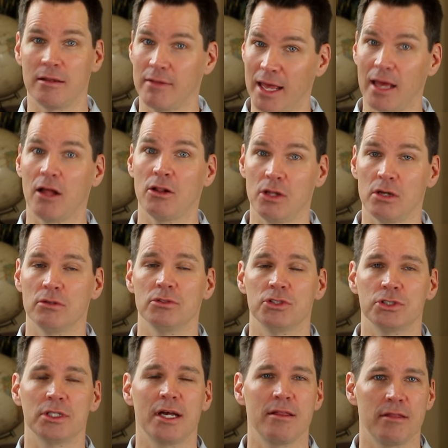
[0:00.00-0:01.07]
And that alone
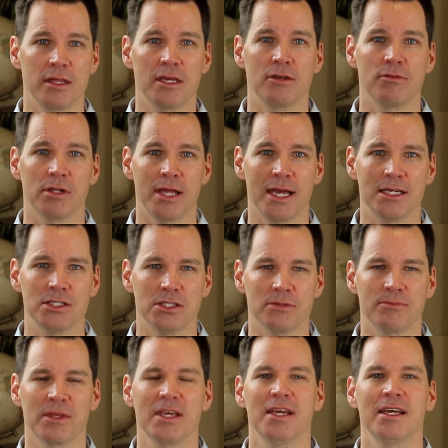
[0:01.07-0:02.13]
should, I think, relax you.
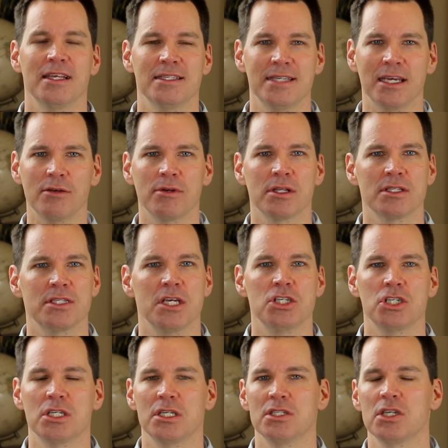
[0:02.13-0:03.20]
The second
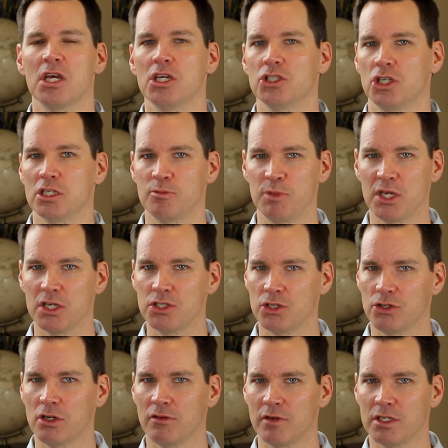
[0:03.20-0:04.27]
realization is just because you're
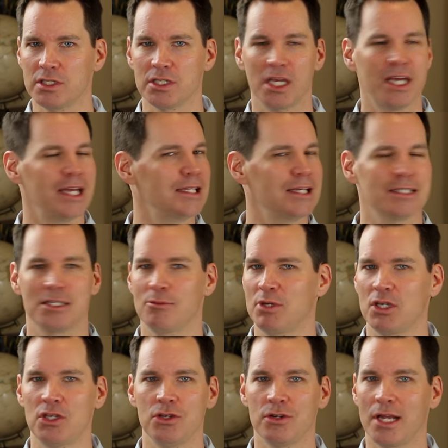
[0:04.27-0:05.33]
nervous, it doesn't
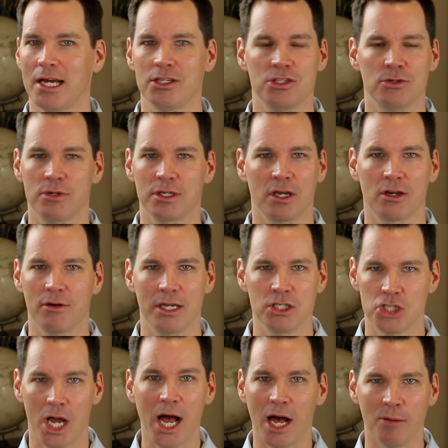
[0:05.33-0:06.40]
mean you're not doing a great
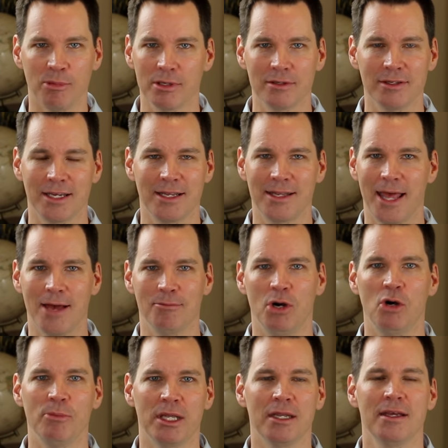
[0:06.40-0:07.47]
job in that
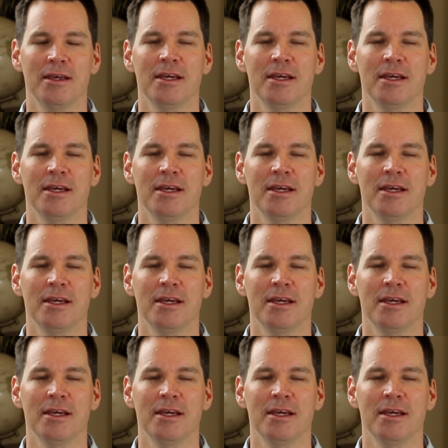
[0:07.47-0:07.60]
moment.